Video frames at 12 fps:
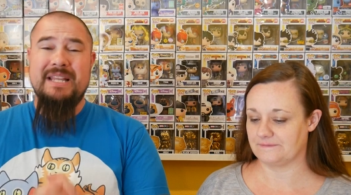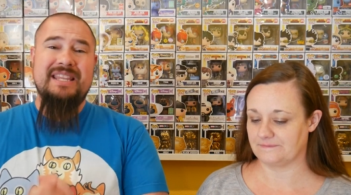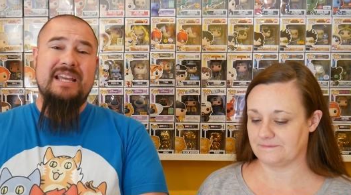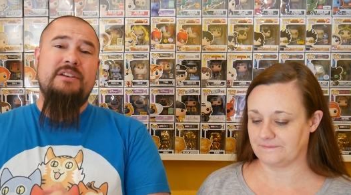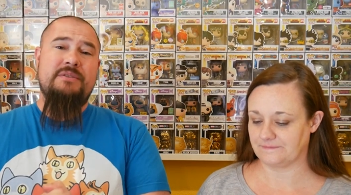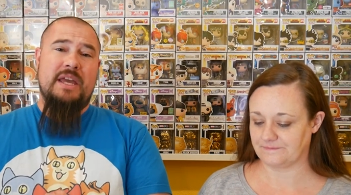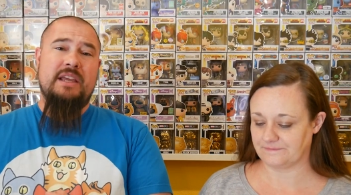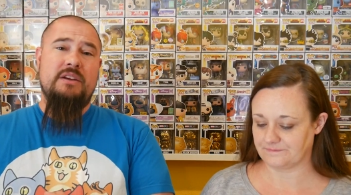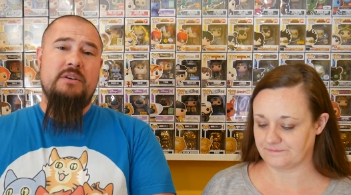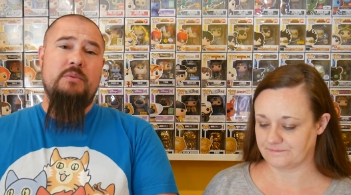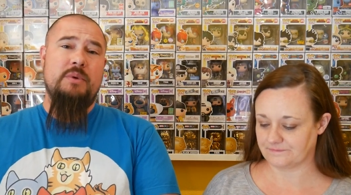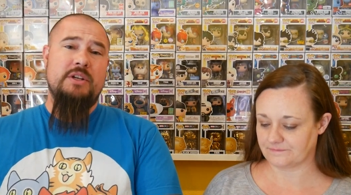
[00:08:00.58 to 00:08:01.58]
Speaker 1: thank you, thank you.
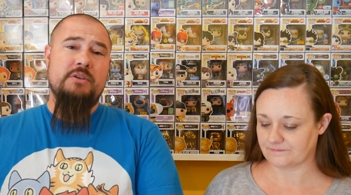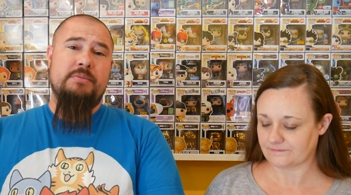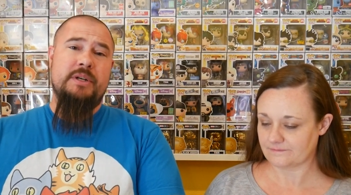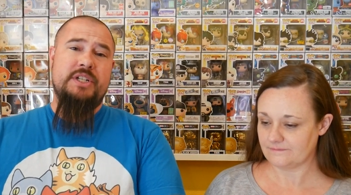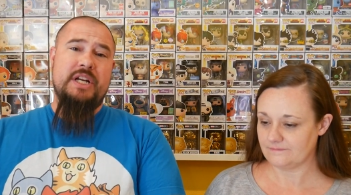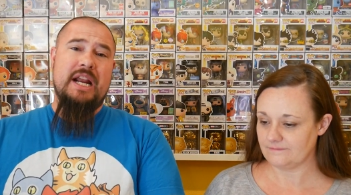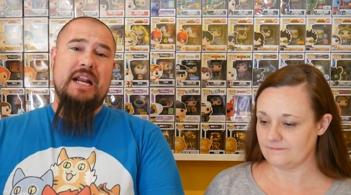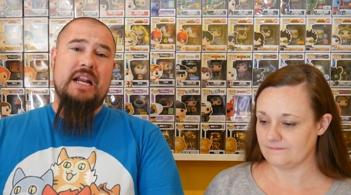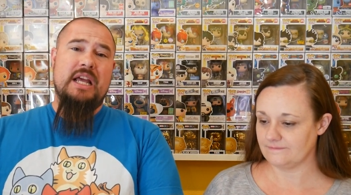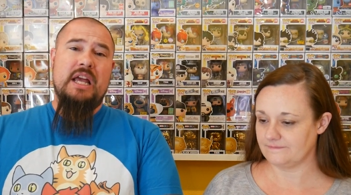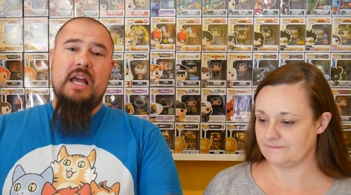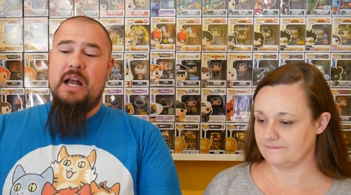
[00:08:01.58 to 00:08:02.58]
We do appreciate it.
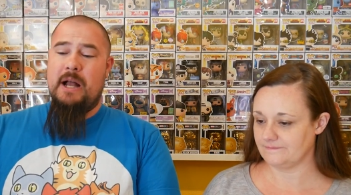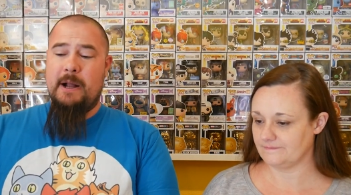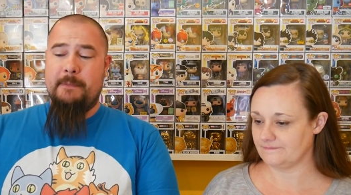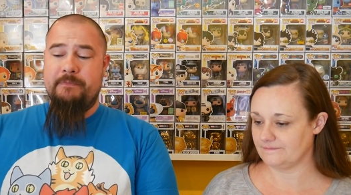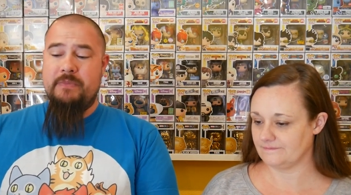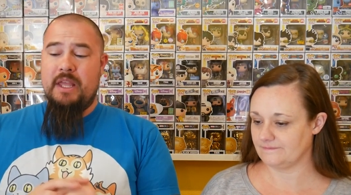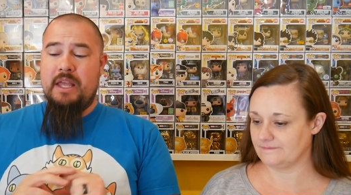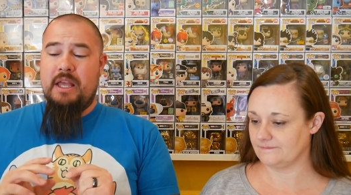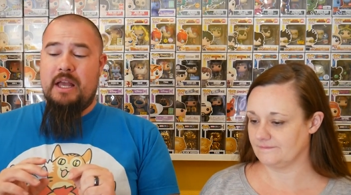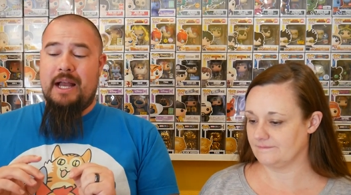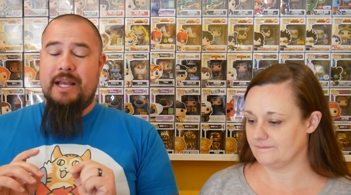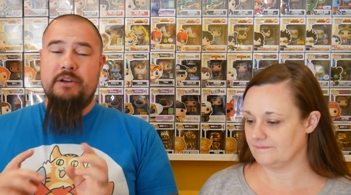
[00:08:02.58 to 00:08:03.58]
Um,
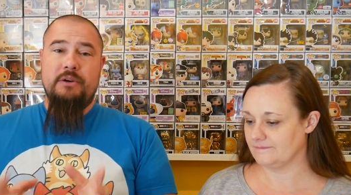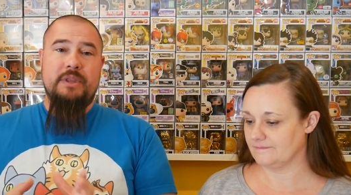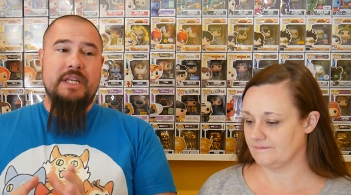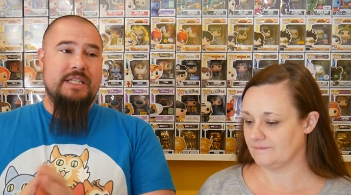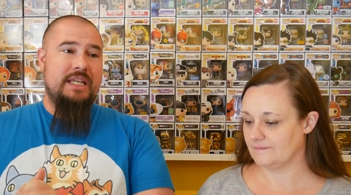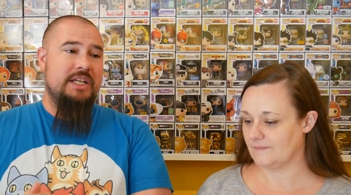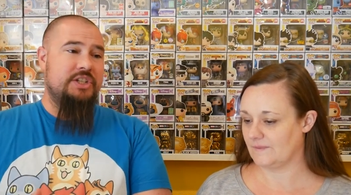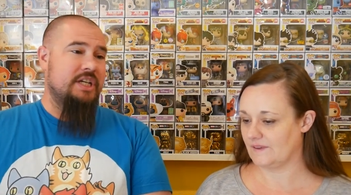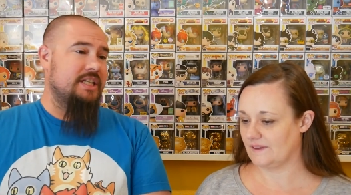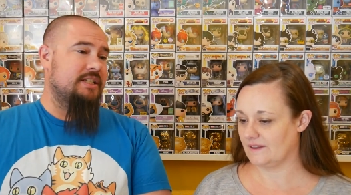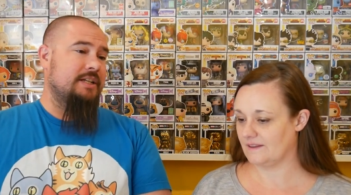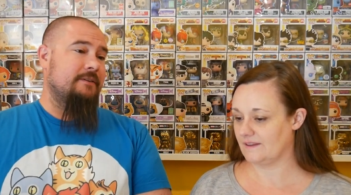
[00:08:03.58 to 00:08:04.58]
I know that he
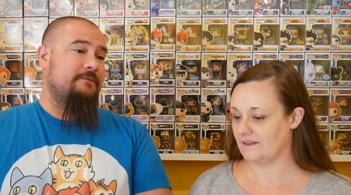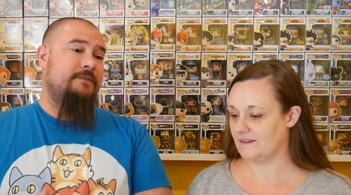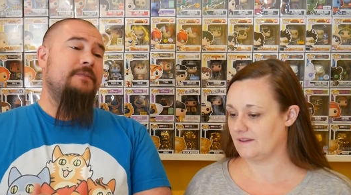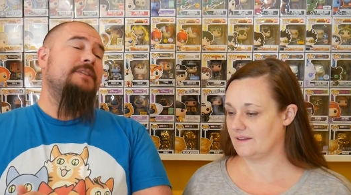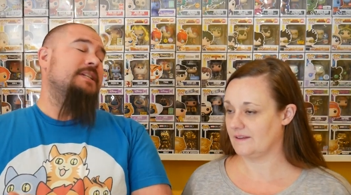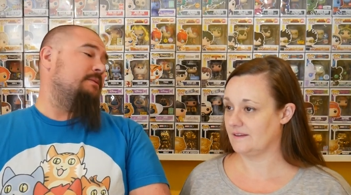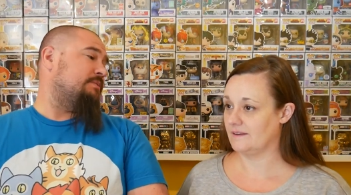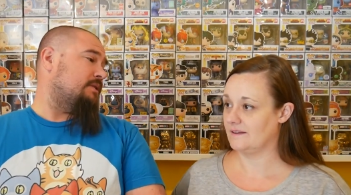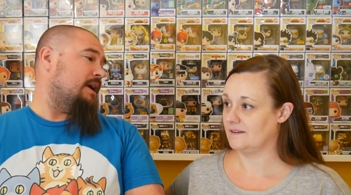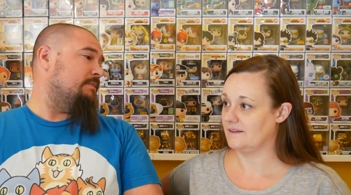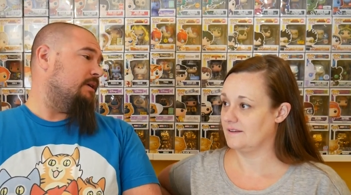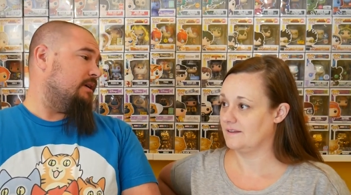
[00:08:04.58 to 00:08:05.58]
just did a fifty
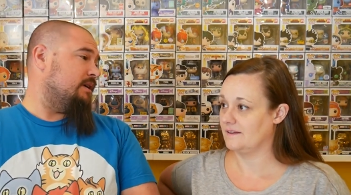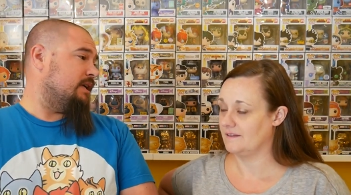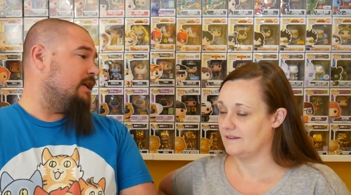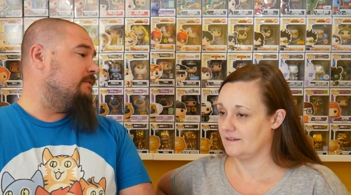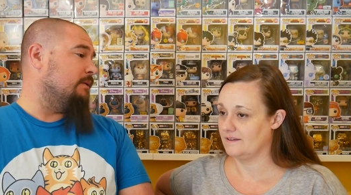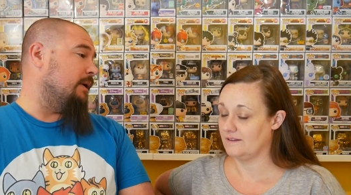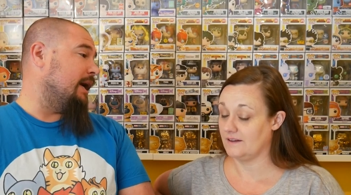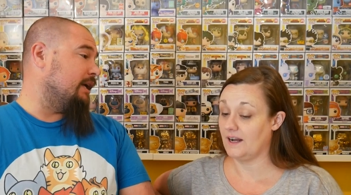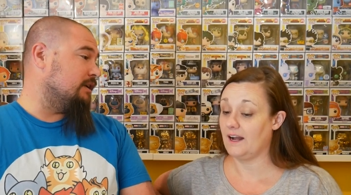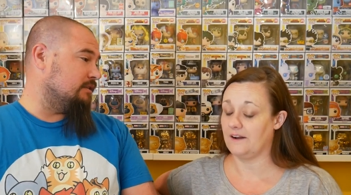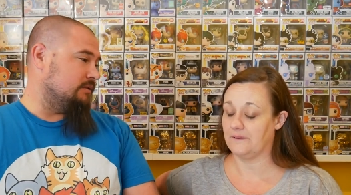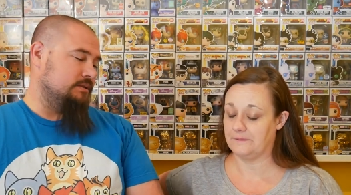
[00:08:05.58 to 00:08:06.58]
subscriber giveaway.
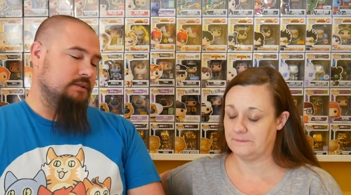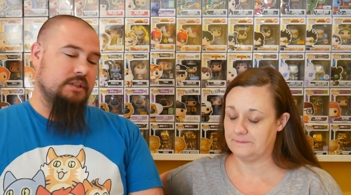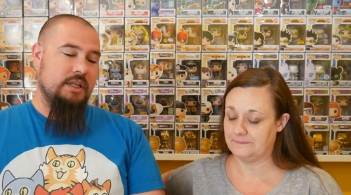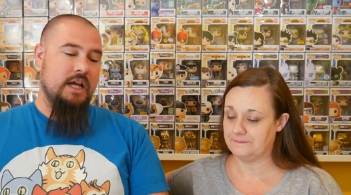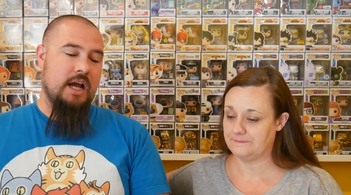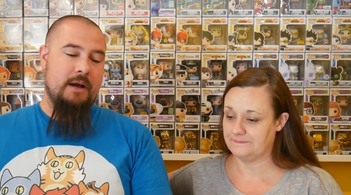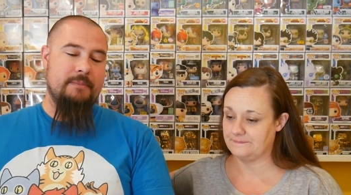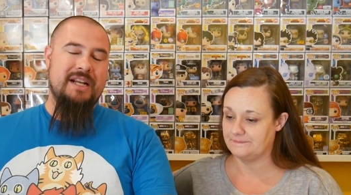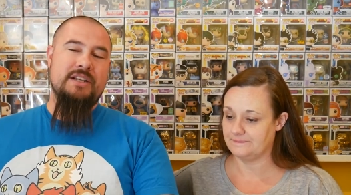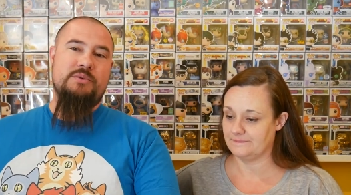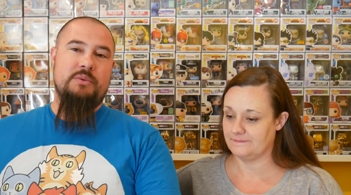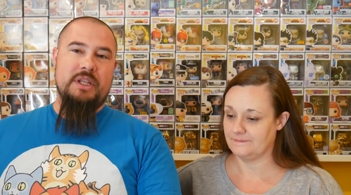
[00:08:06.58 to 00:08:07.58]
Speaker 2: Ah.
Speaker 1: Um, he
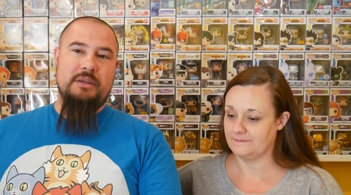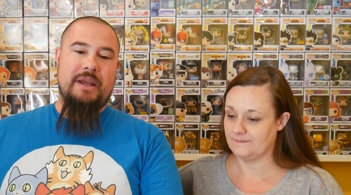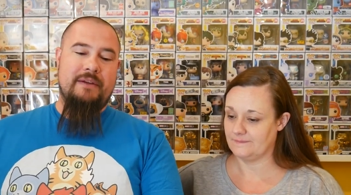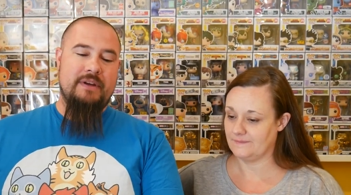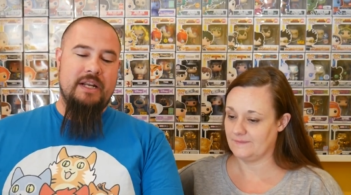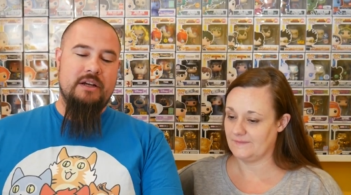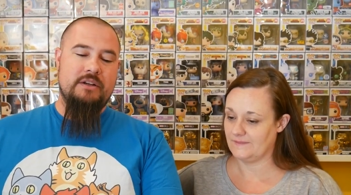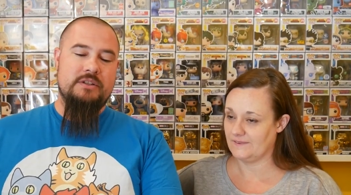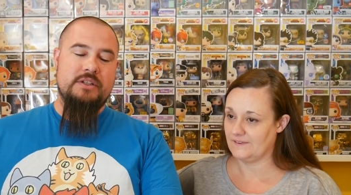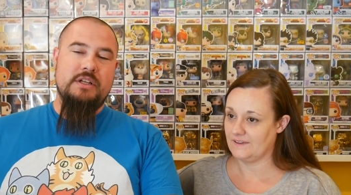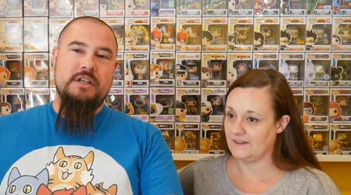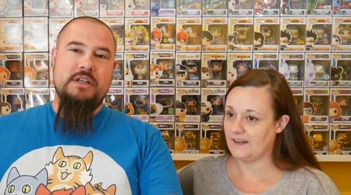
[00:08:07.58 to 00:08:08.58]
doesn't really make videos.
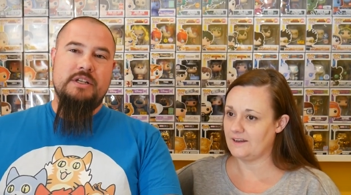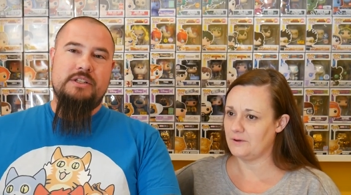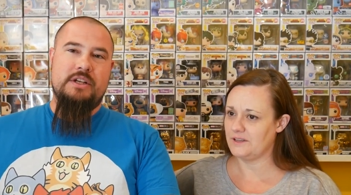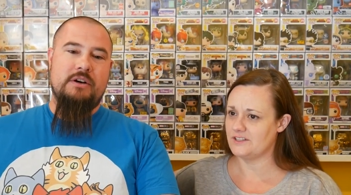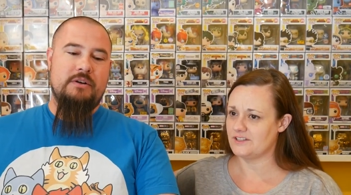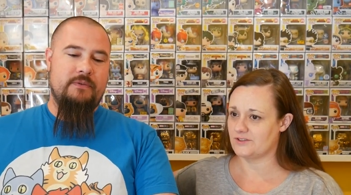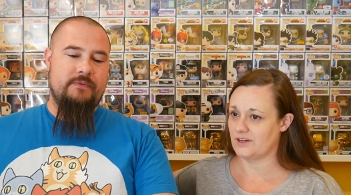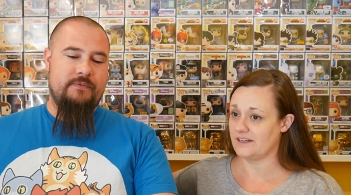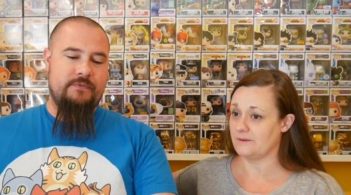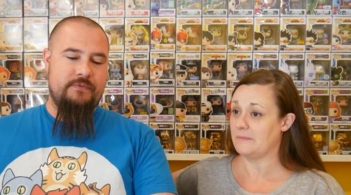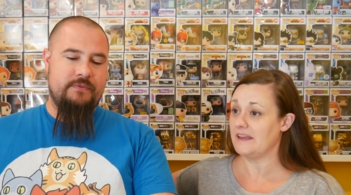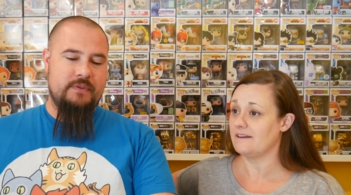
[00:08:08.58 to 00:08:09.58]
Speaker 2: I know so, he just tried to
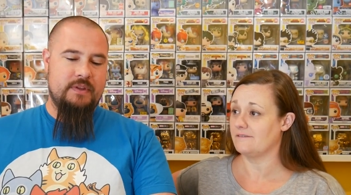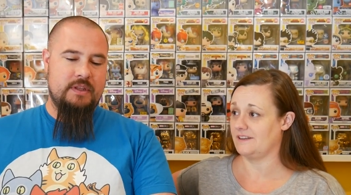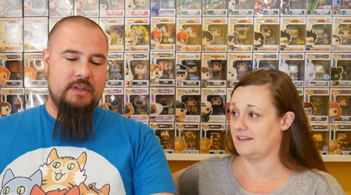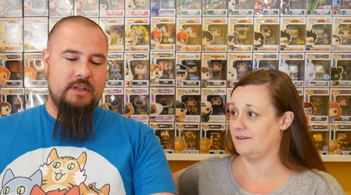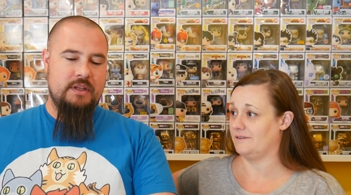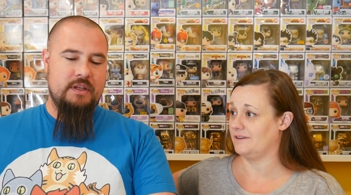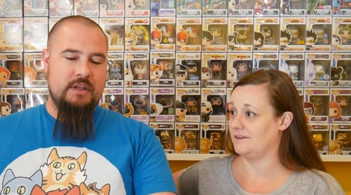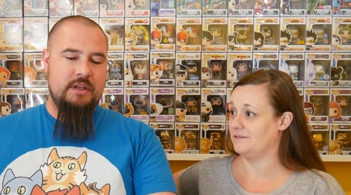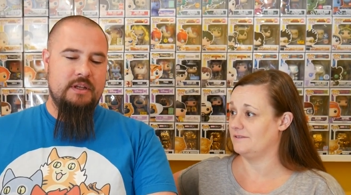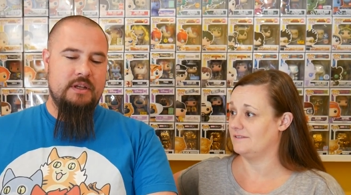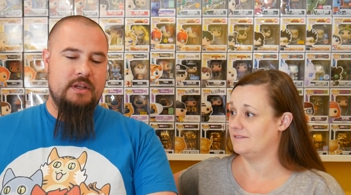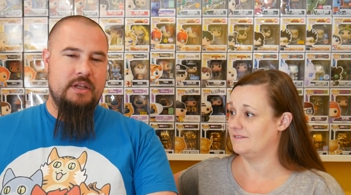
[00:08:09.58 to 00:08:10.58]
make a video
Speaker 1: though.
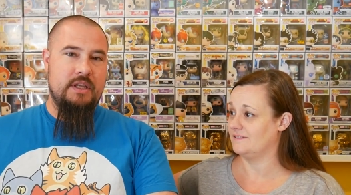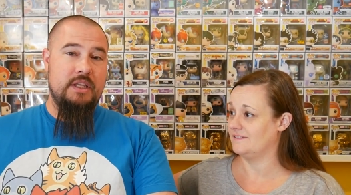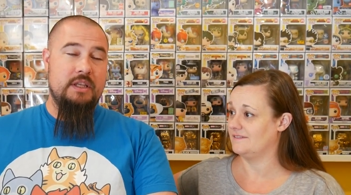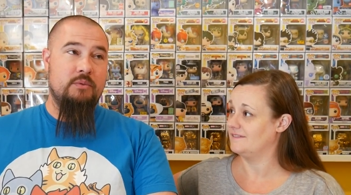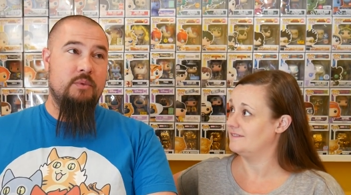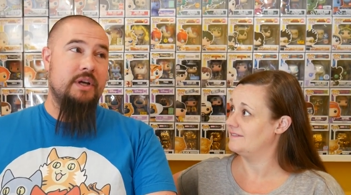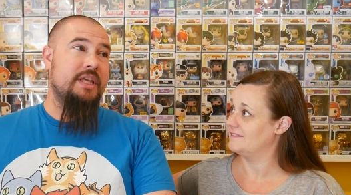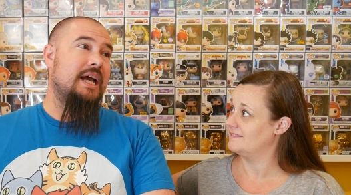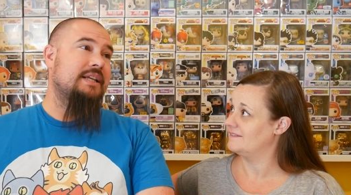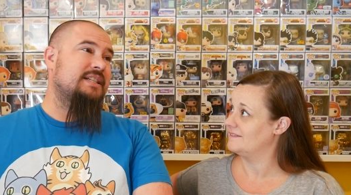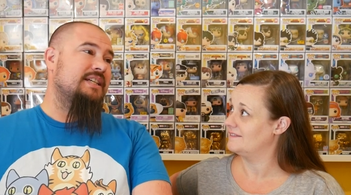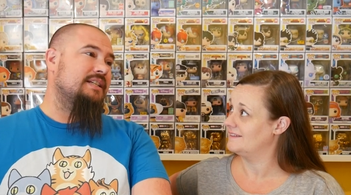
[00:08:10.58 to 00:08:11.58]
Well,
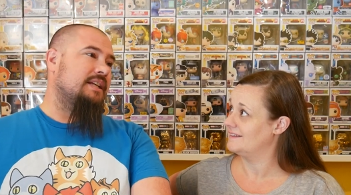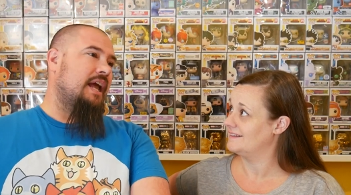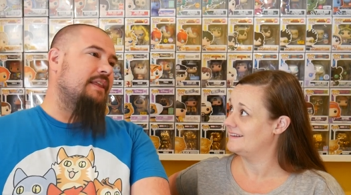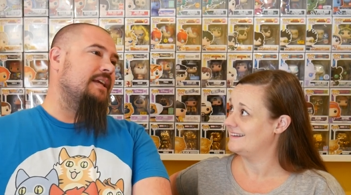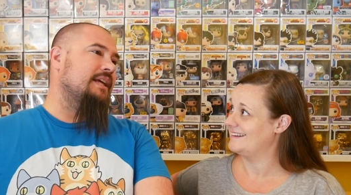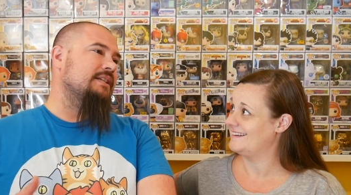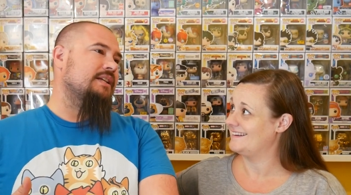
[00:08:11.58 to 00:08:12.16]
yes, he's. I think he's